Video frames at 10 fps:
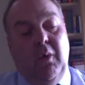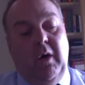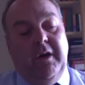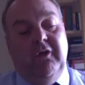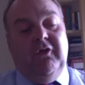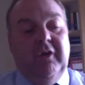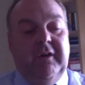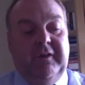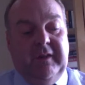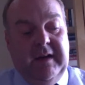What you should
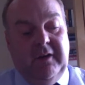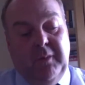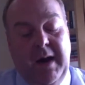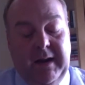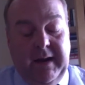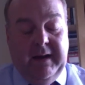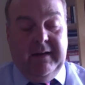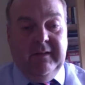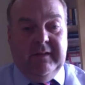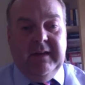have seen as well, and I
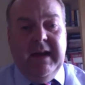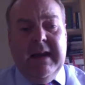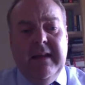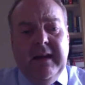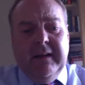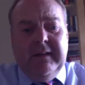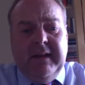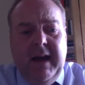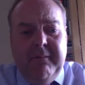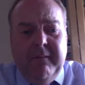can see that
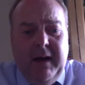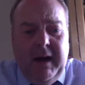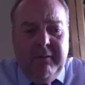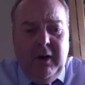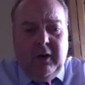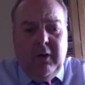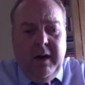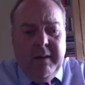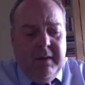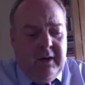I've not
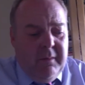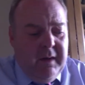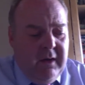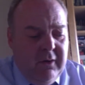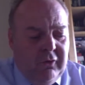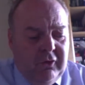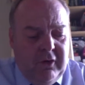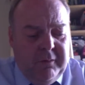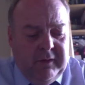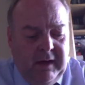quite become a
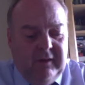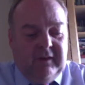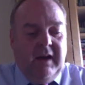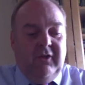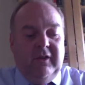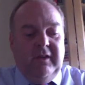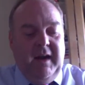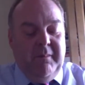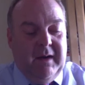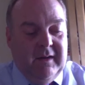YouTube sensation
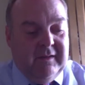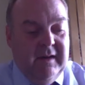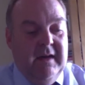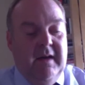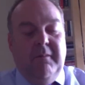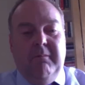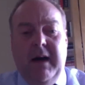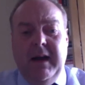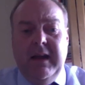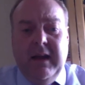yet, because
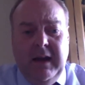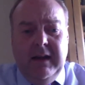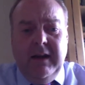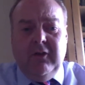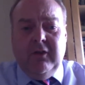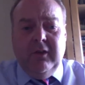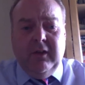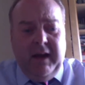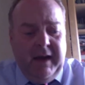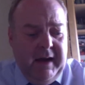my
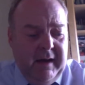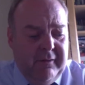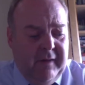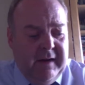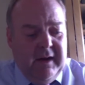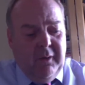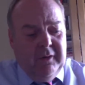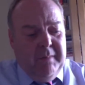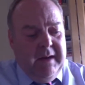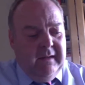initial video
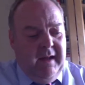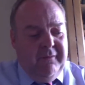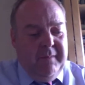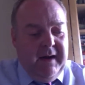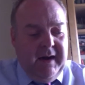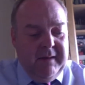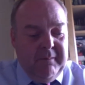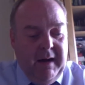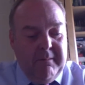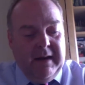has been left
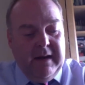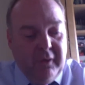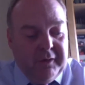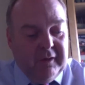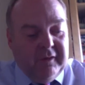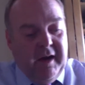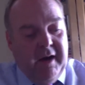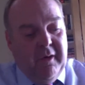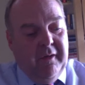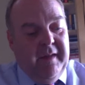behind by many others that
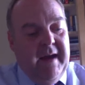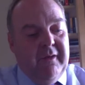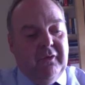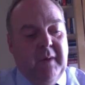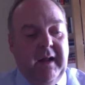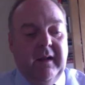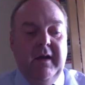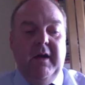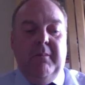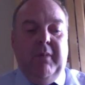are on there as well.
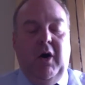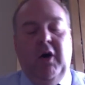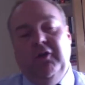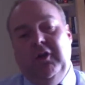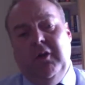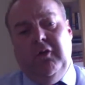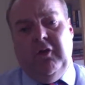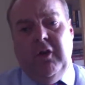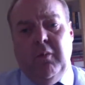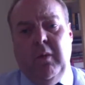But on
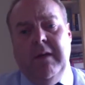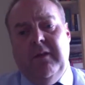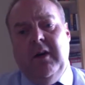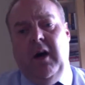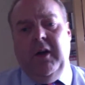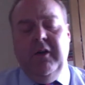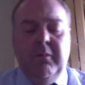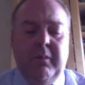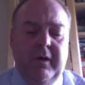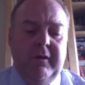YouTube, we've got a
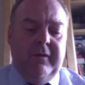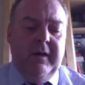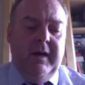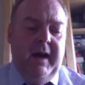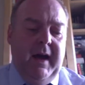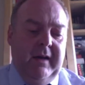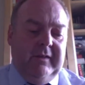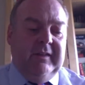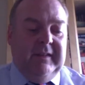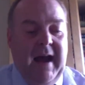number of
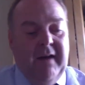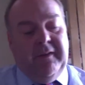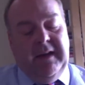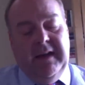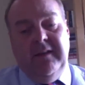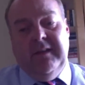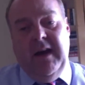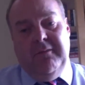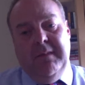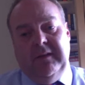staff, key
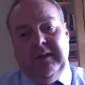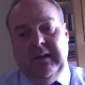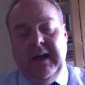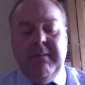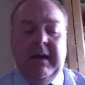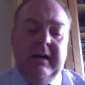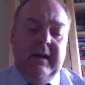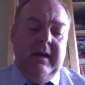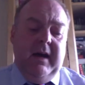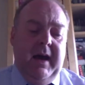staff, Mr. Leeming,
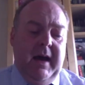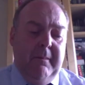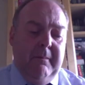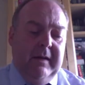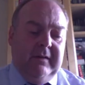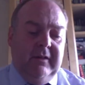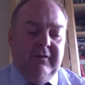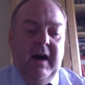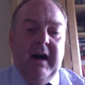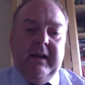
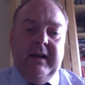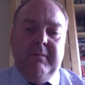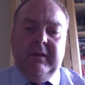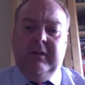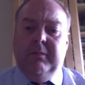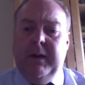Mrs. Varley and Mrs.